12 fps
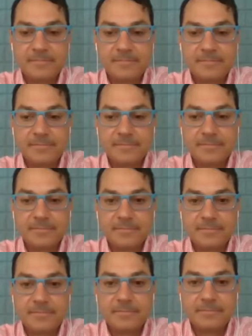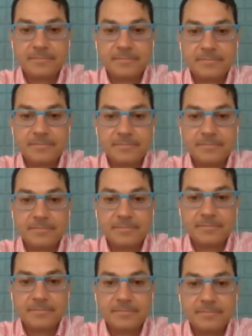
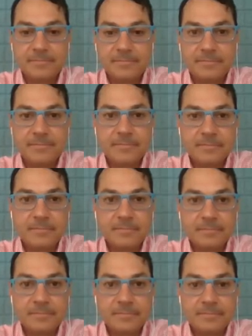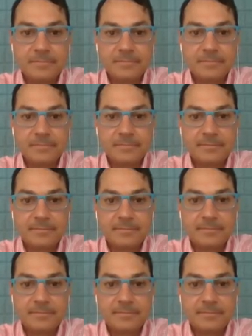No words are spoken by the person on screen.